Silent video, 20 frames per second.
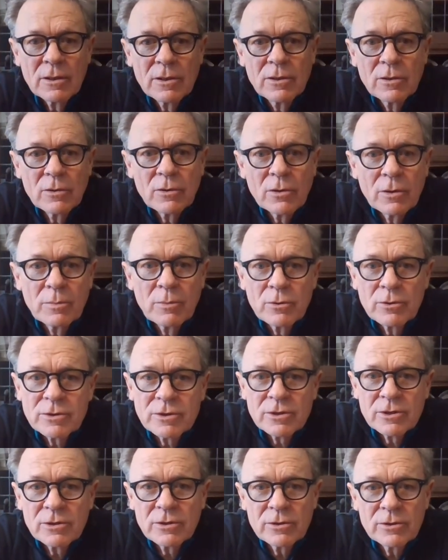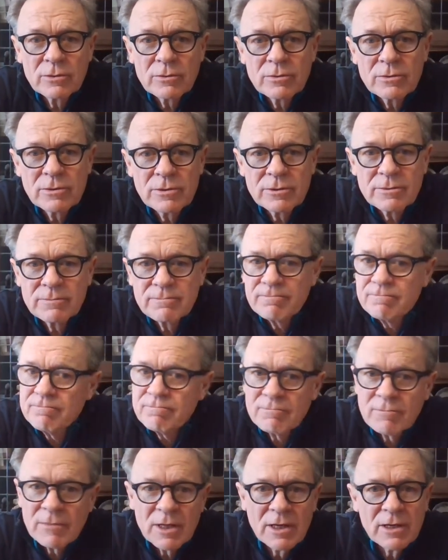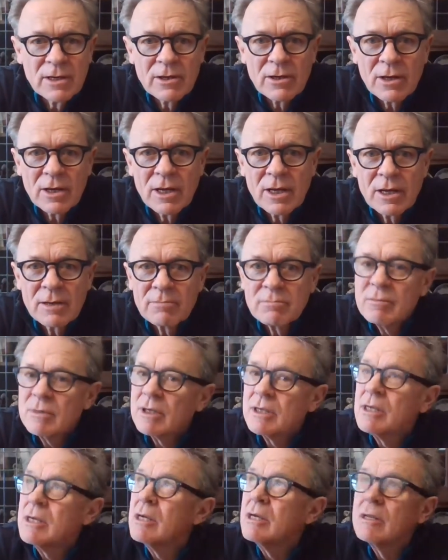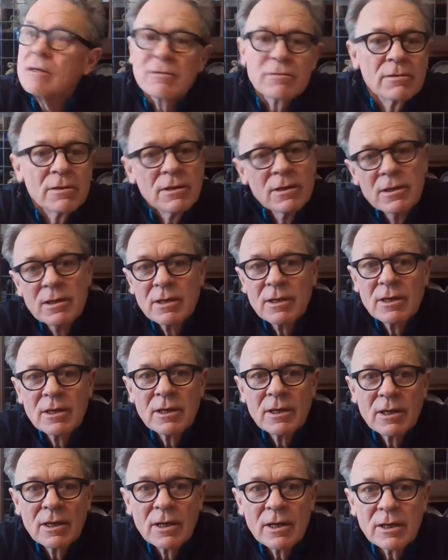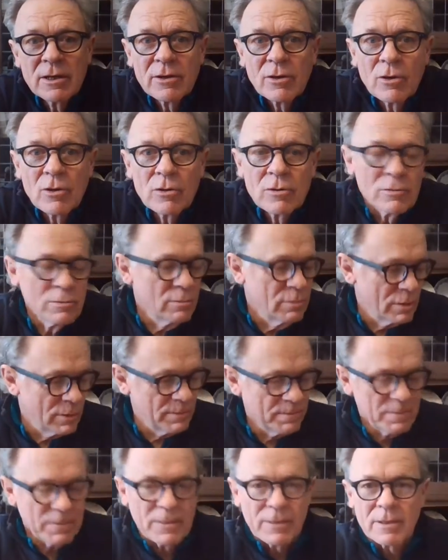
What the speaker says: Kia ora, boys and girls. Here I am again at home.